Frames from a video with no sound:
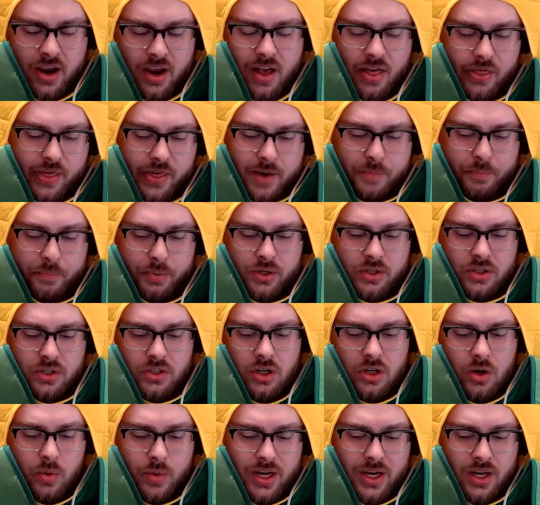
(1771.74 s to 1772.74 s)
than
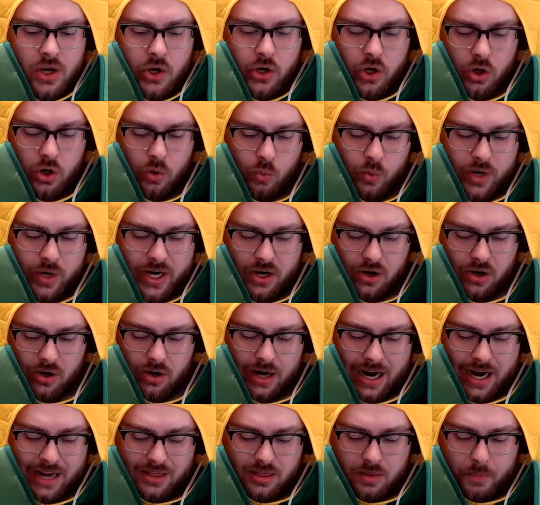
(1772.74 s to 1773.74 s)
pursuing a career
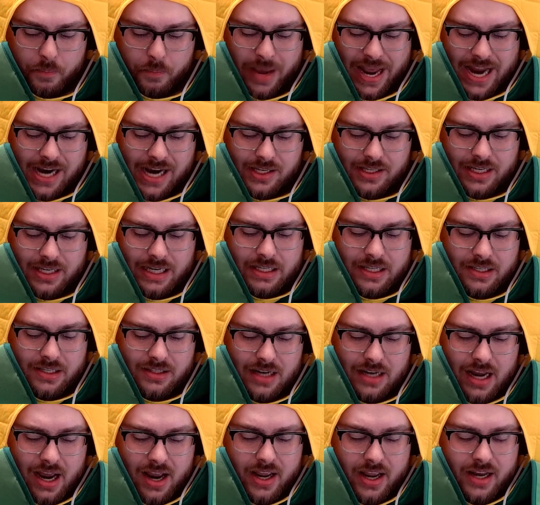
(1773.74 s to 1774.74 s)
at the pace it,
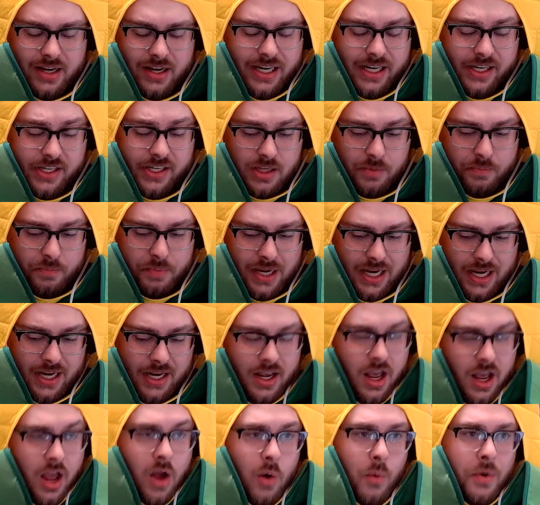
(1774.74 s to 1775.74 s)
it needs to
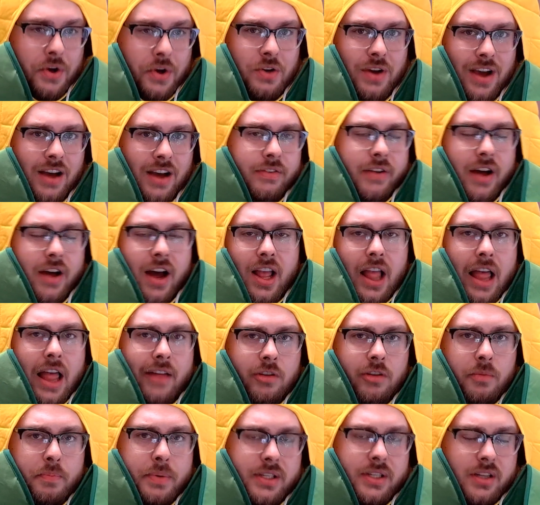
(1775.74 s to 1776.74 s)
be when you have
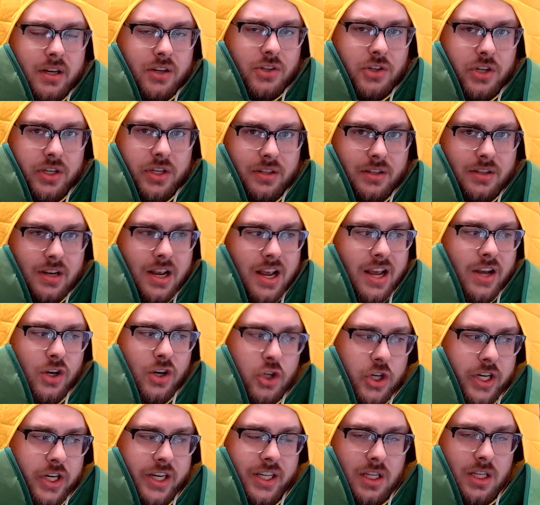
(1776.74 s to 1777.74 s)
high-level positions.
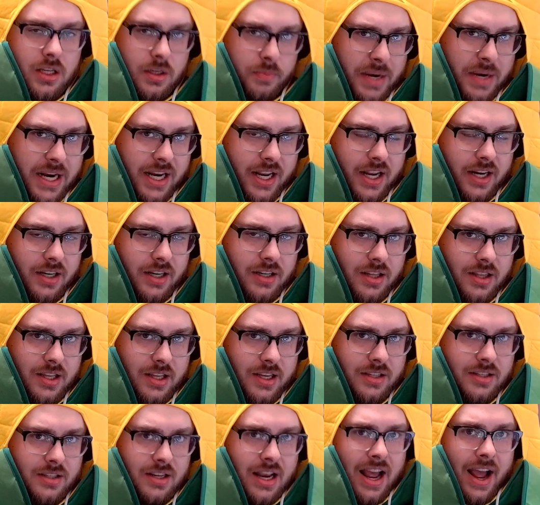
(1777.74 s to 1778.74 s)
She is speaking to
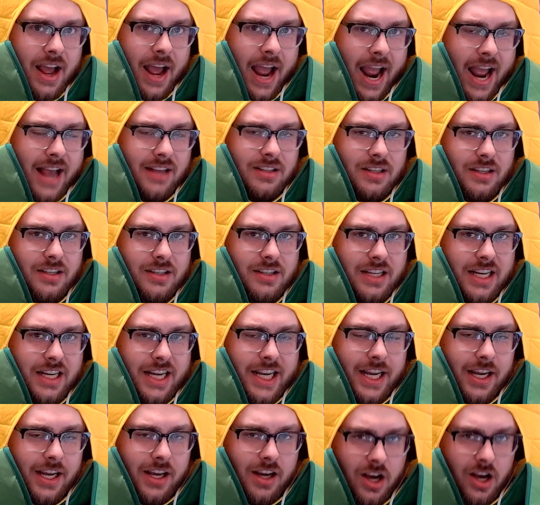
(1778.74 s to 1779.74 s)
this as a
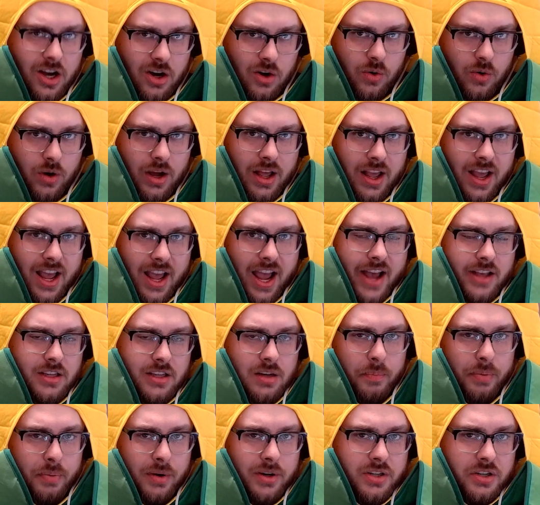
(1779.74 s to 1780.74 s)
C E O, as
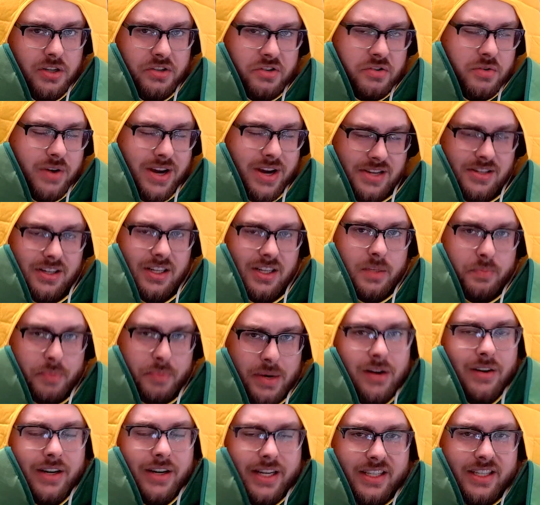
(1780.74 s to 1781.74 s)
a person who has
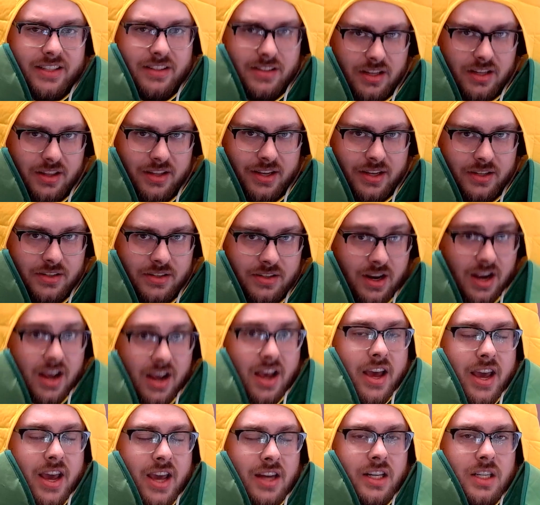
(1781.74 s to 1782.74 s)
experience in this,
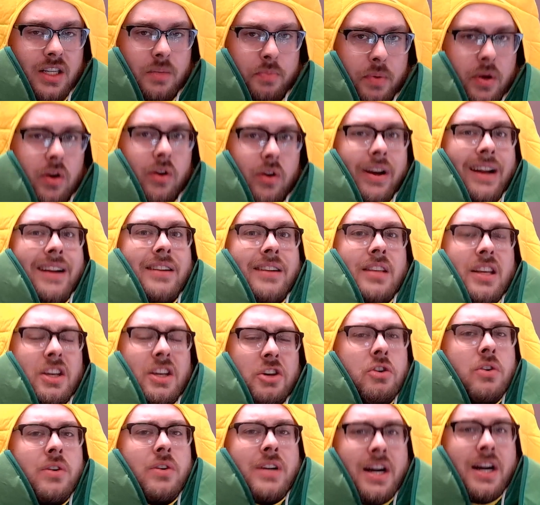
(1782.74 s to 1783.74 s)
an experience that
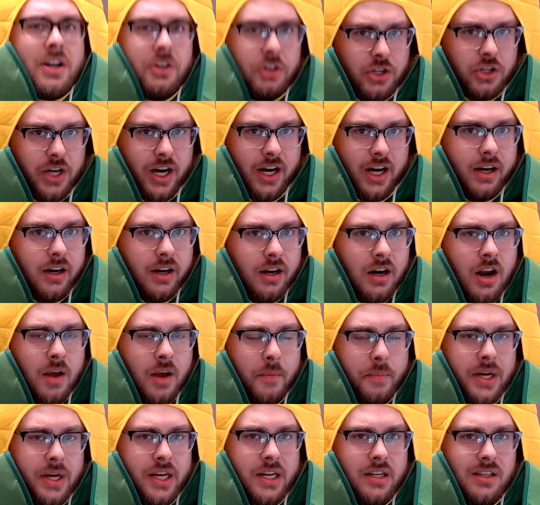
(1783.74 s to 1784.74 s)
you do not share.
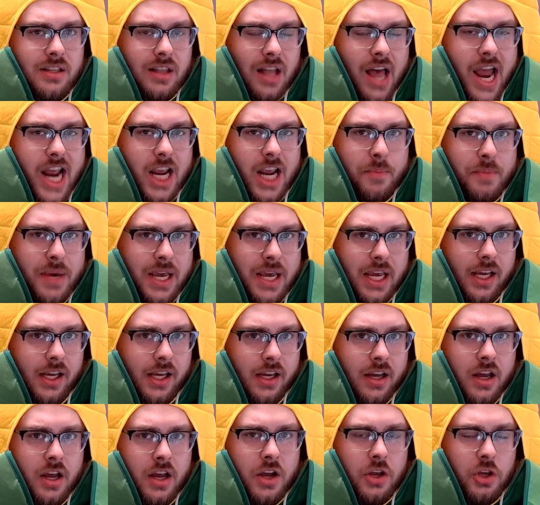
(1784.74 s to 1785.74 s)
Because like
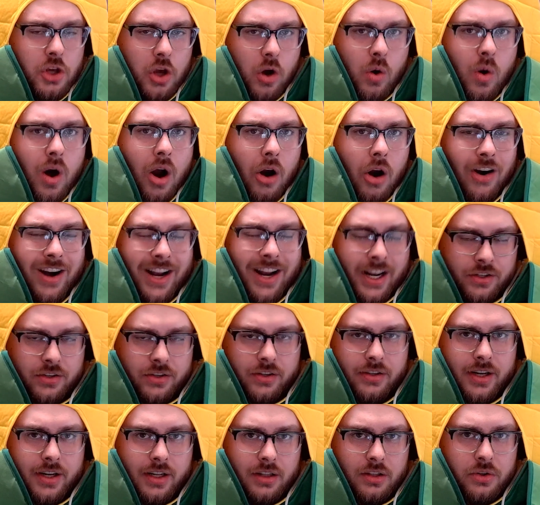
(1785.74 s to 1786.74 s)
me, you are an
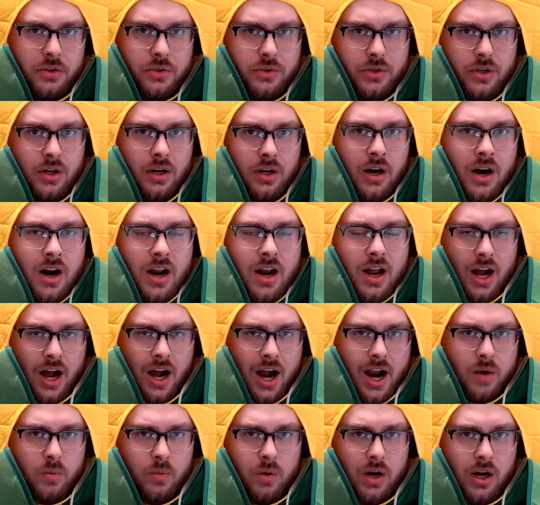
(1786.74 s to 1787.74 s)
internet loser.
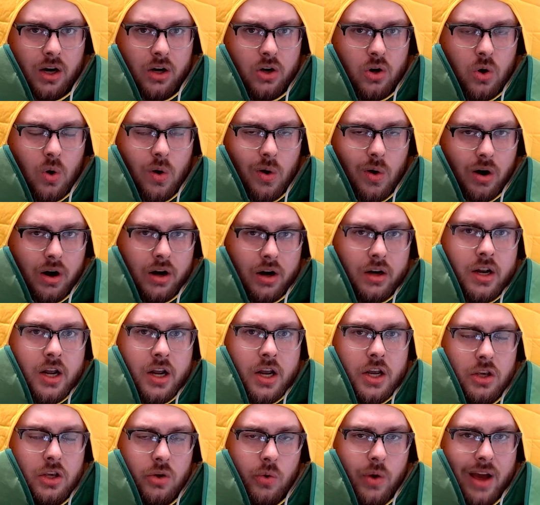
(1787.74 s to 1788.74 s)
I wear corn,
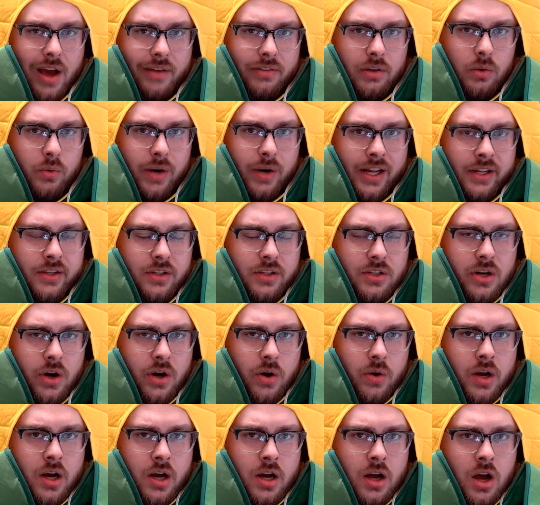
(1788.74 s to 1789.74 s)
you have a
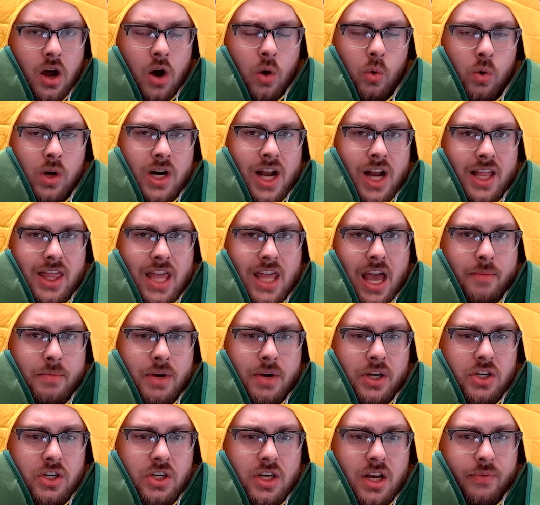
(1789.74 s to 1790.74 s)
Ransona, we're not that
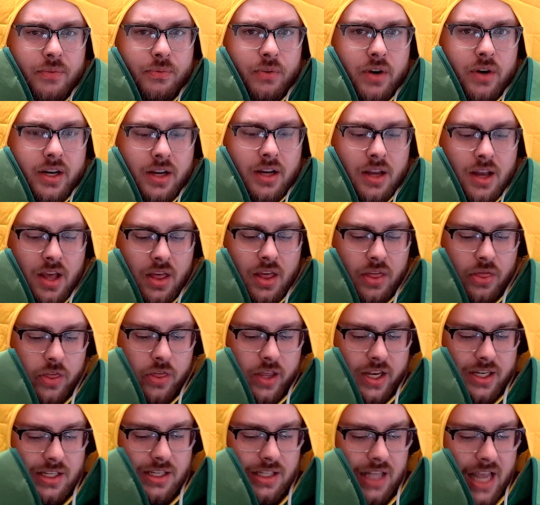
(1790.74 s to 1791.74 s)
much different.
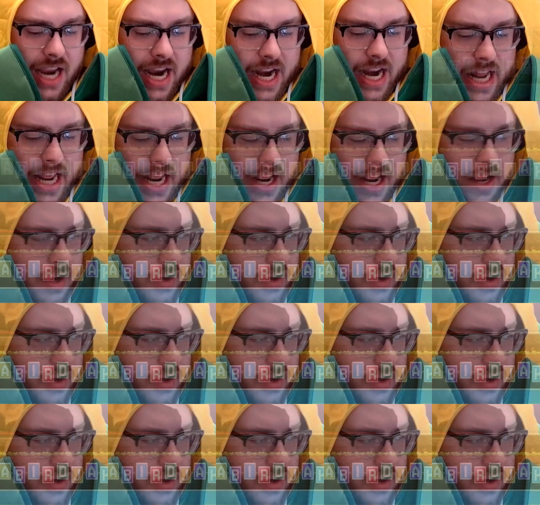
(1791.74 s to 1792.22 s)
This lady,